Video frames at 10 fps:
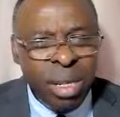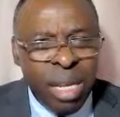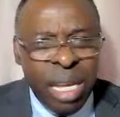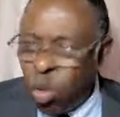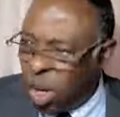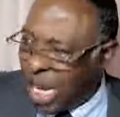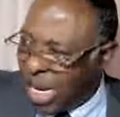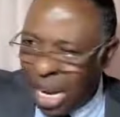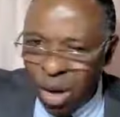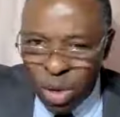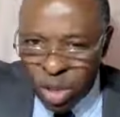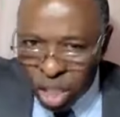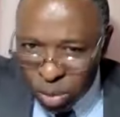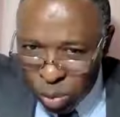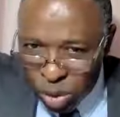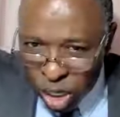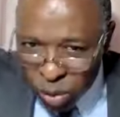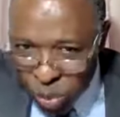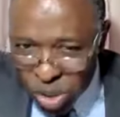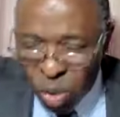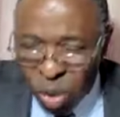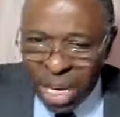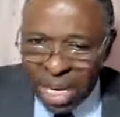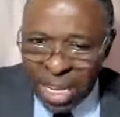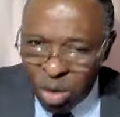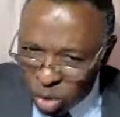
It's water now. We just put the water there.